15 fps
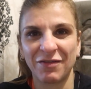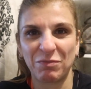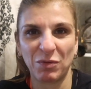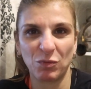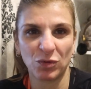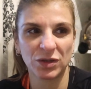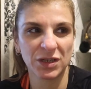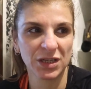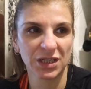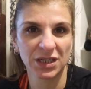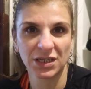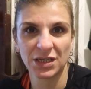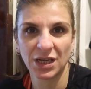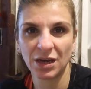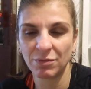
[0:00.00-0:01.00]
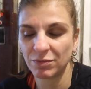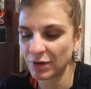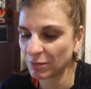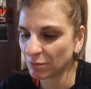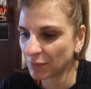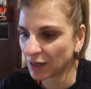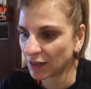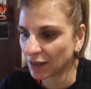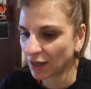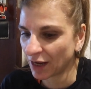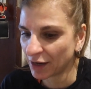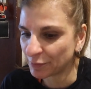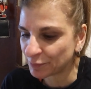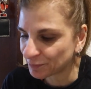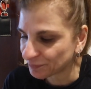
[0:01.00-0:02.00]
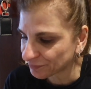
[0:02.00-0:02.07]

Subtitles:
I've been wanting to sleep midday.